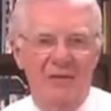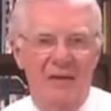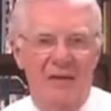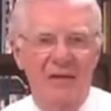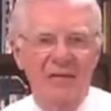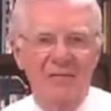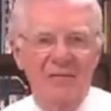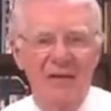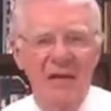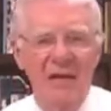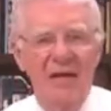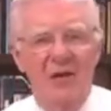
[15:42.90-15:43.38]

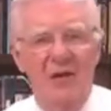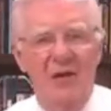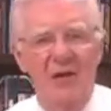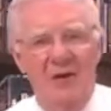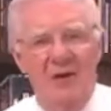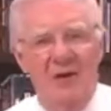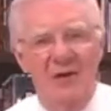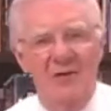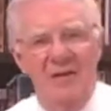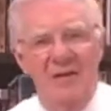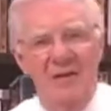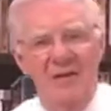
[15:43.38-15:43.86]
So let's take a
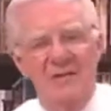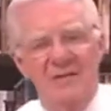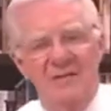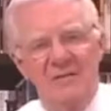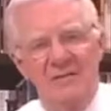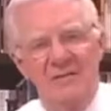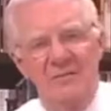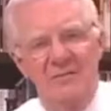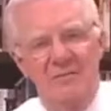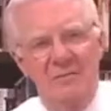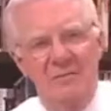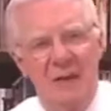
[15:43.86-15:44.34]
look at
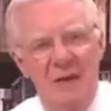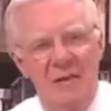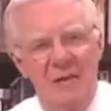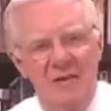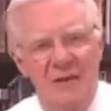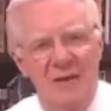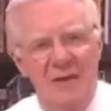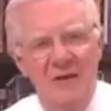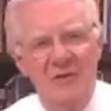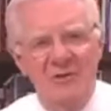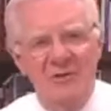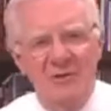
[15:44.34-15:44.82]
this.
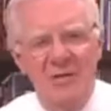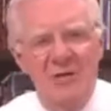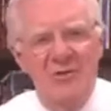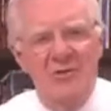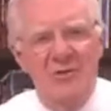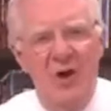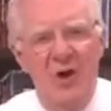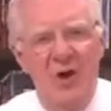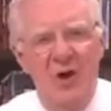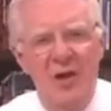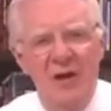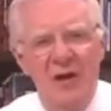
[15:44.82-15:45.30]
There's
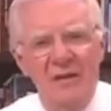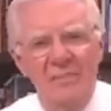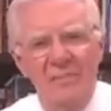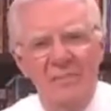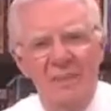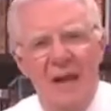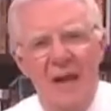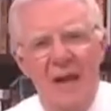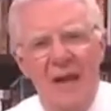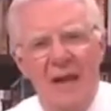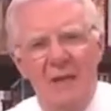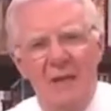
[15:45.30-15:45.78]
the
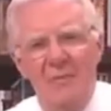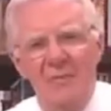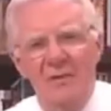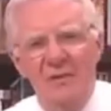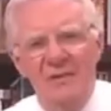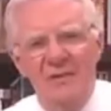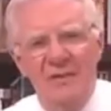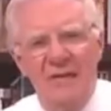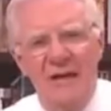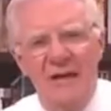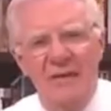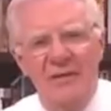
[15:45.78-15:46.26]
drawing, and
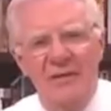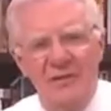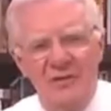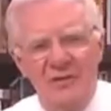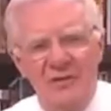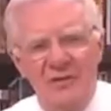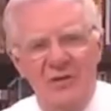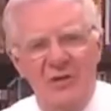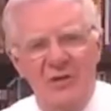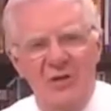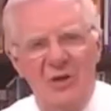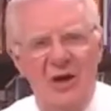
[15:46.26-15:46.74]
we'll say
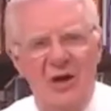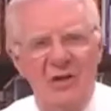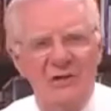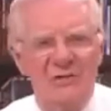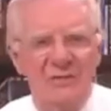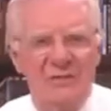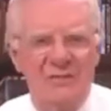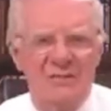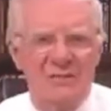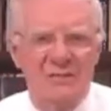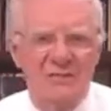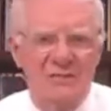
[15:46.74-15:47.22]
there's the
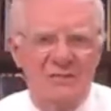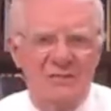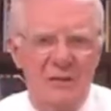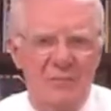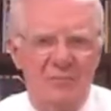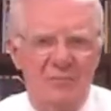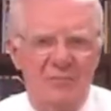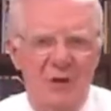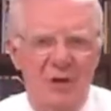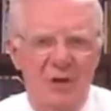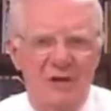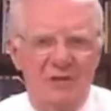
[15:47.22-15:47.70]
conscious, the
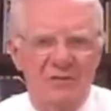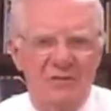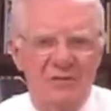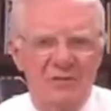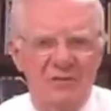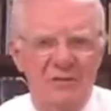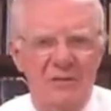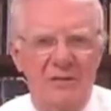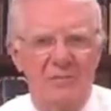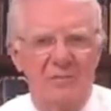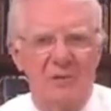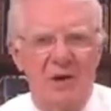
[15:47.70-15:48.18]

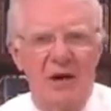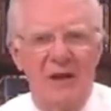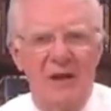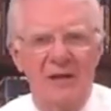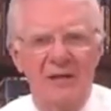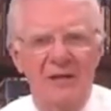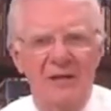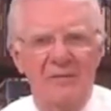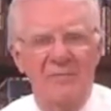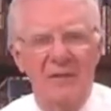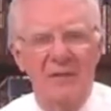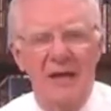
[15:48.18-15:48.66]
subconscious, and the
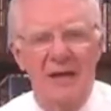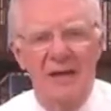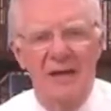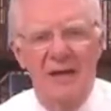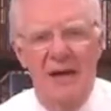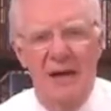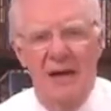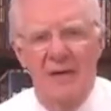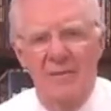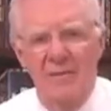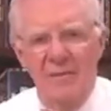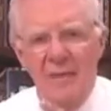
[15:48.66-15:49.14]
body.
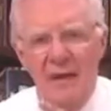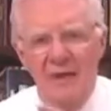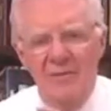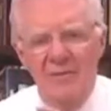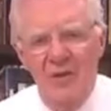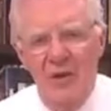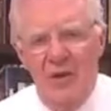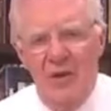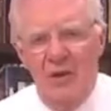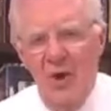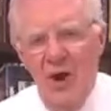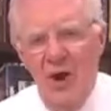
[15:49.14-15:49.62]
Now,
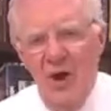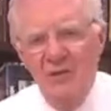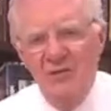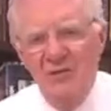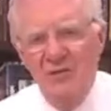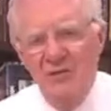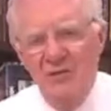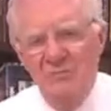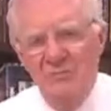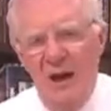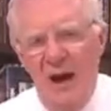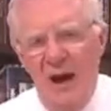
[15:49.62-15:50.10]
the
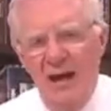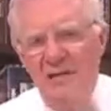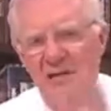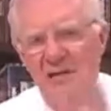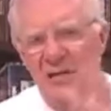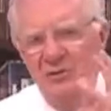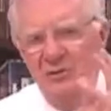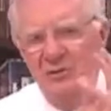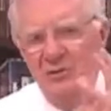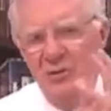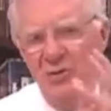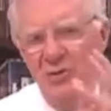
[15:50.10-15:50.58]
conscious
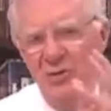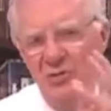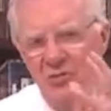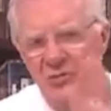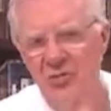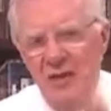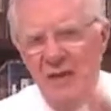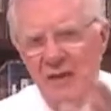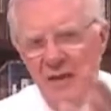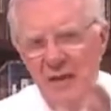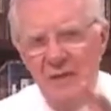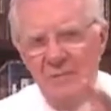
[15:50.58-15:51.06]
mind is your
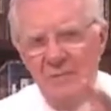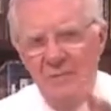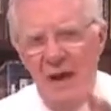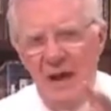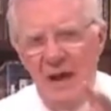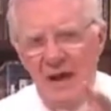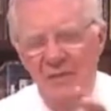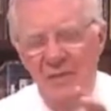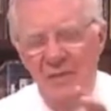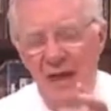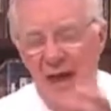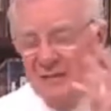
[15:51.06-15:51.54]
thinking
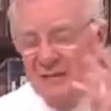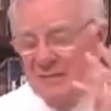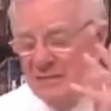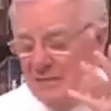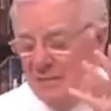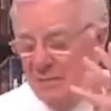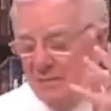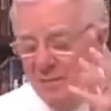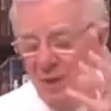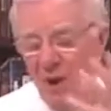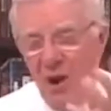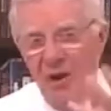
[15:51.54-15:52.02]
mind.
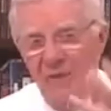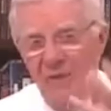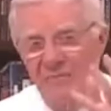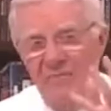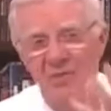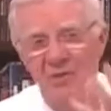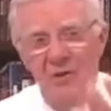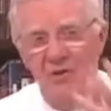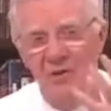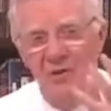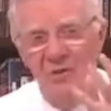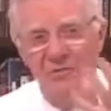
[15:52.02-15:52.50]
That's the part
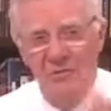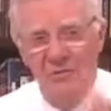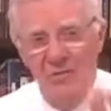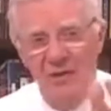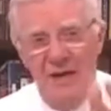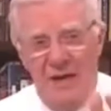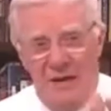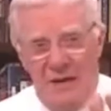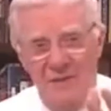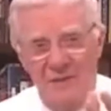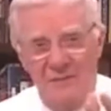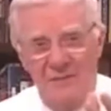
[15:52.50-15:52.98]
of you that
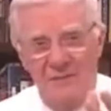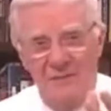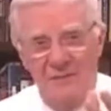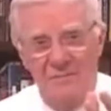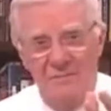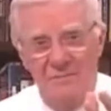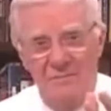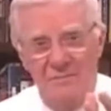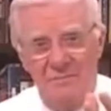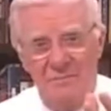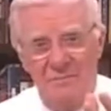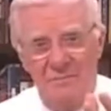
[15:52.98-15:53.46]
thinks.